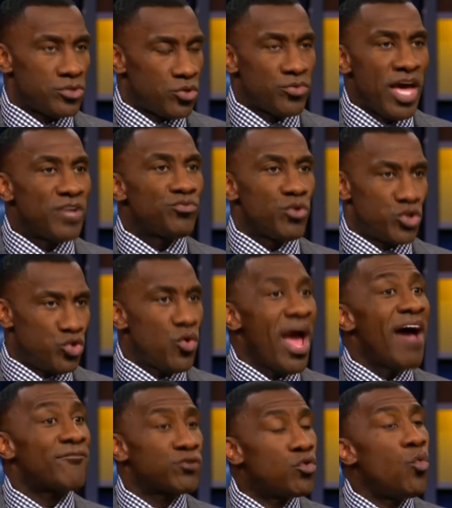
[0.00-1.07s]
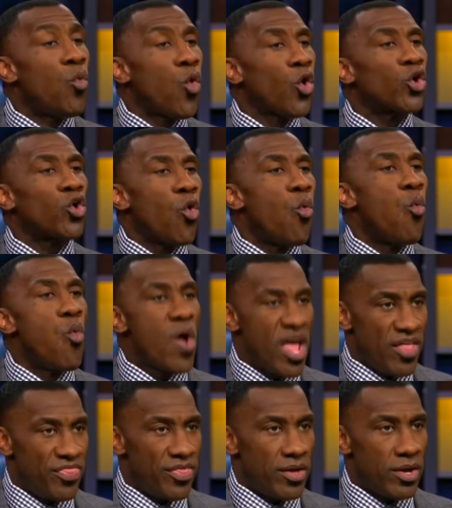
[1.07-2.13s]
So that's what you have to work
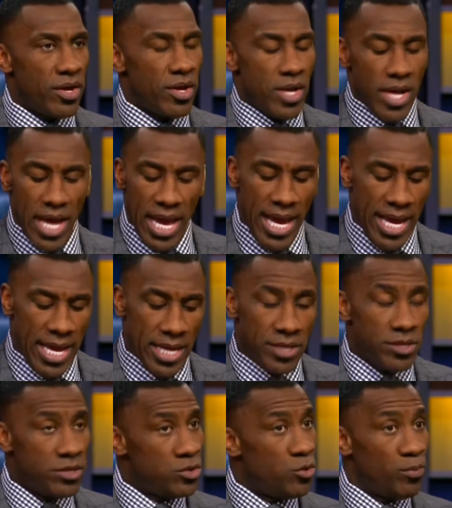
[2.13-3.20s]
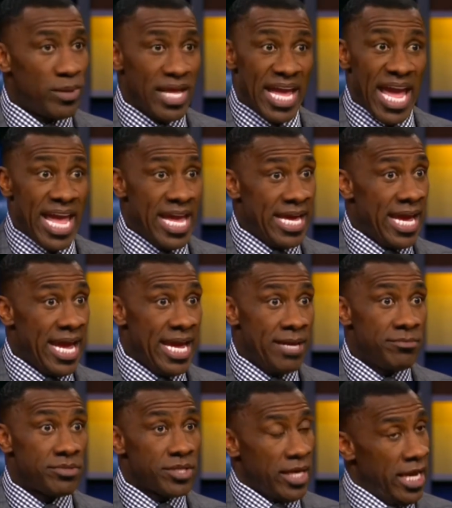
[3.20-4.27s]
with. Mm-hmm. And you play eight
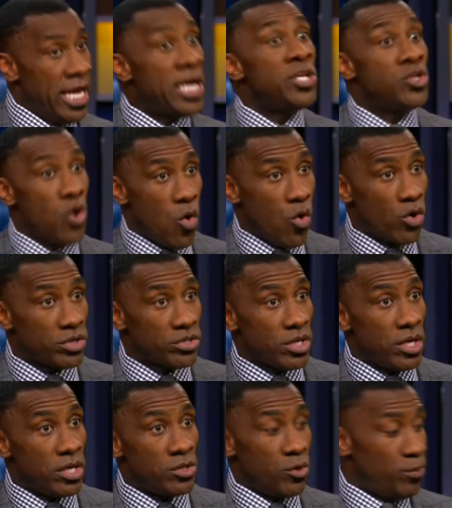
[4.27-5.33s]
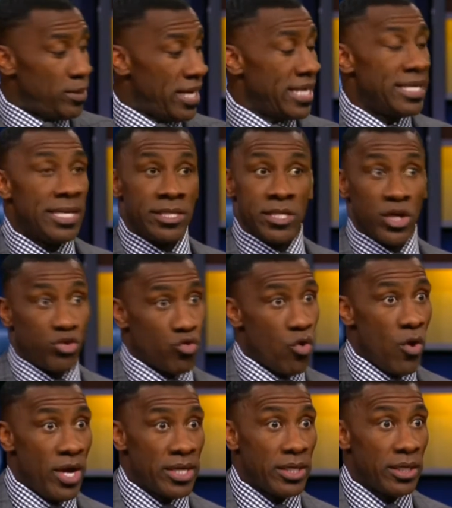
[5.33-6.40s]
games indoors. You play
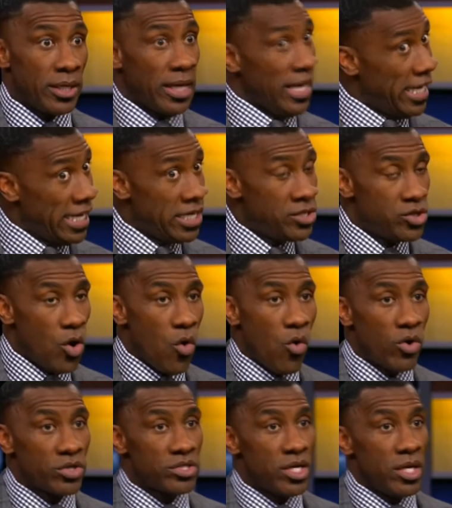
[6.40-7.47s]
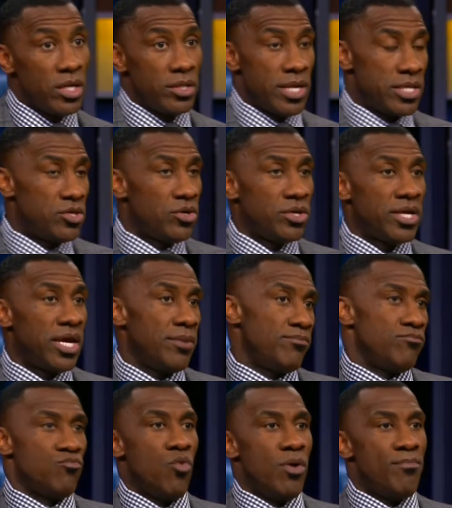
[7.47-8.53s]
Detroit indoors. Now you're gonna
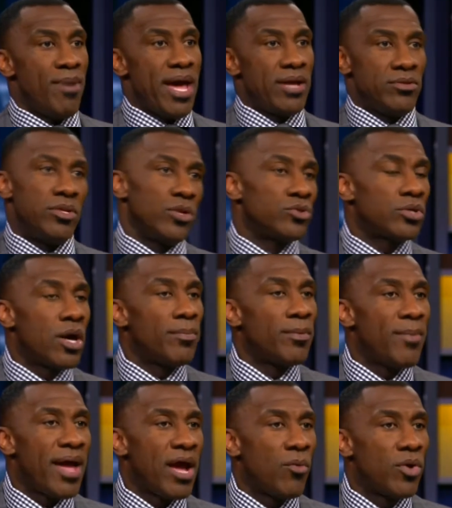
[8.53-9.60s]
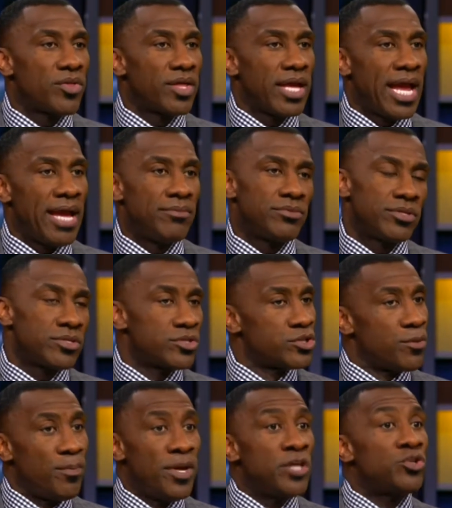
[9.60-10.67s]
get one bad, you know, a couple of bad weather games.
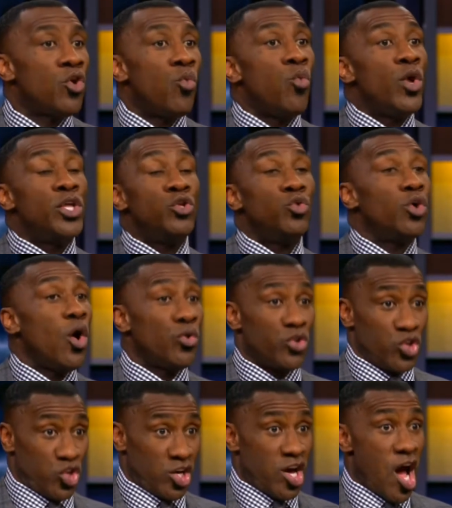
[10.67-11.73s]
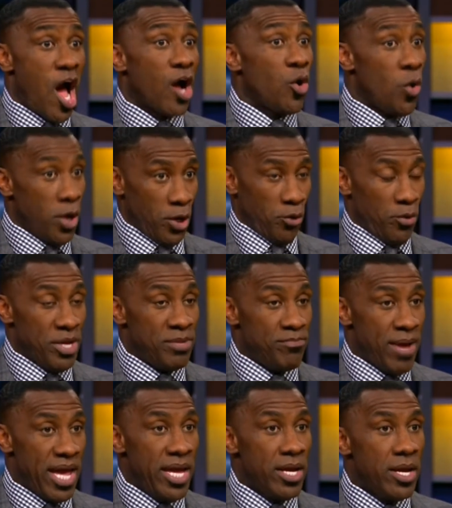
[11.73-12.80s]
Mm-hmm. Depends on when you go to Chicago and
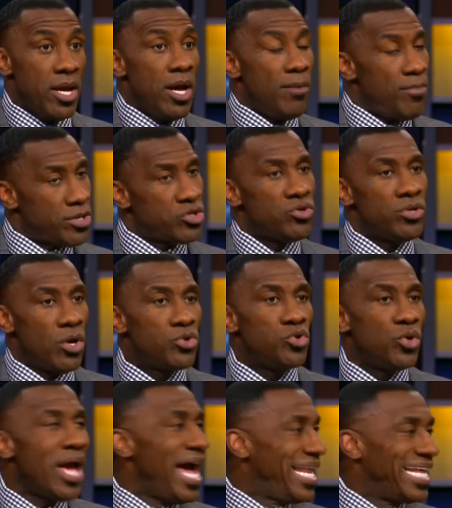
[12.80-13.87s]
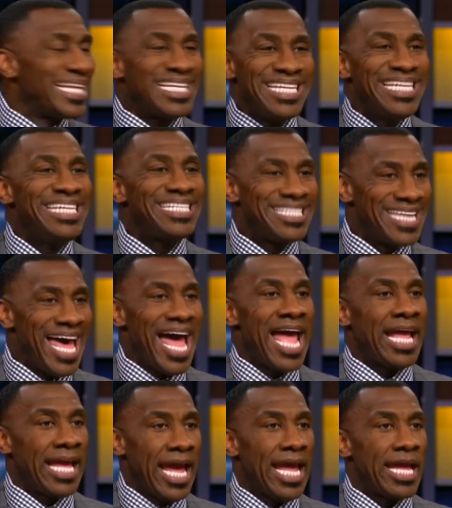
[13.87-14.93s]
Green Bay, but you know you got at least
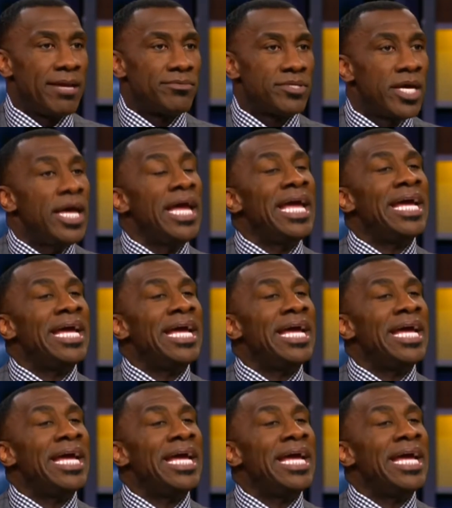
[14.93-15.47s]
nine games